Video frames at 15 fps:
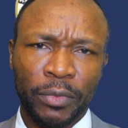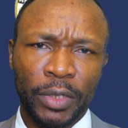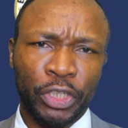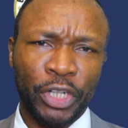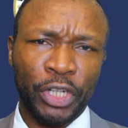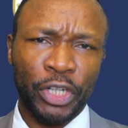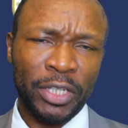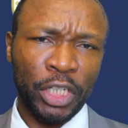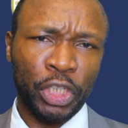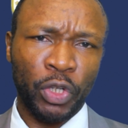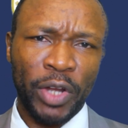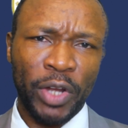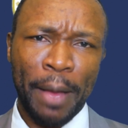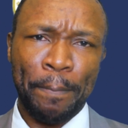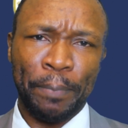a
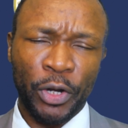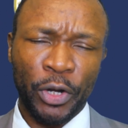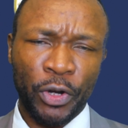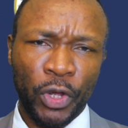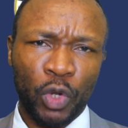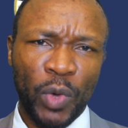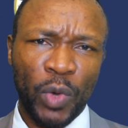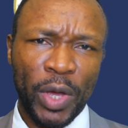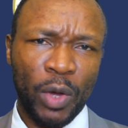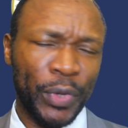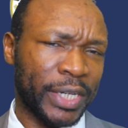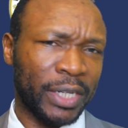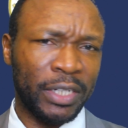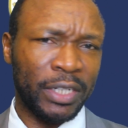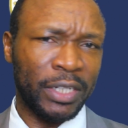transitional period where we
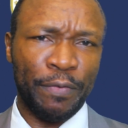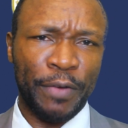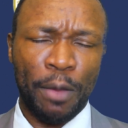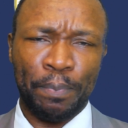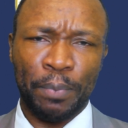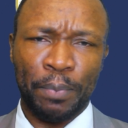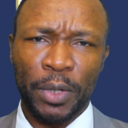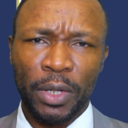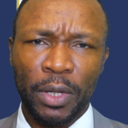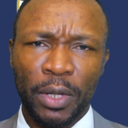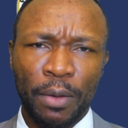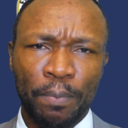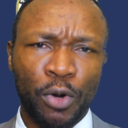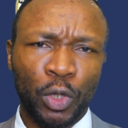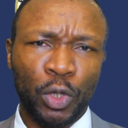can develop
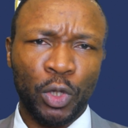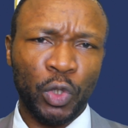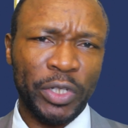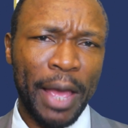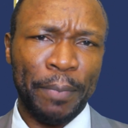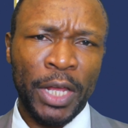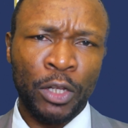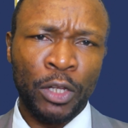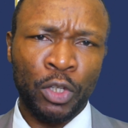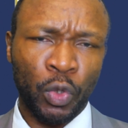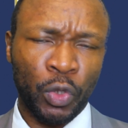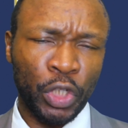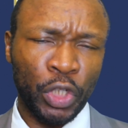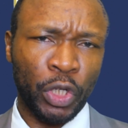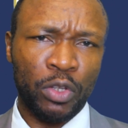prototype
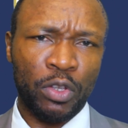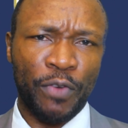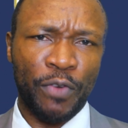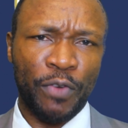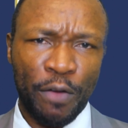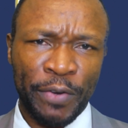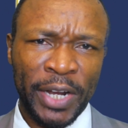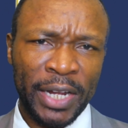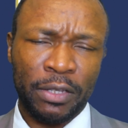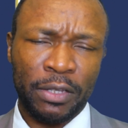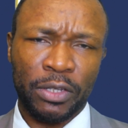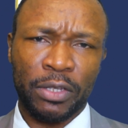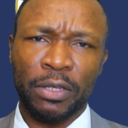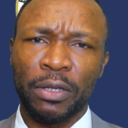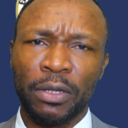institutions of
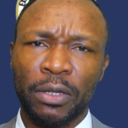governance,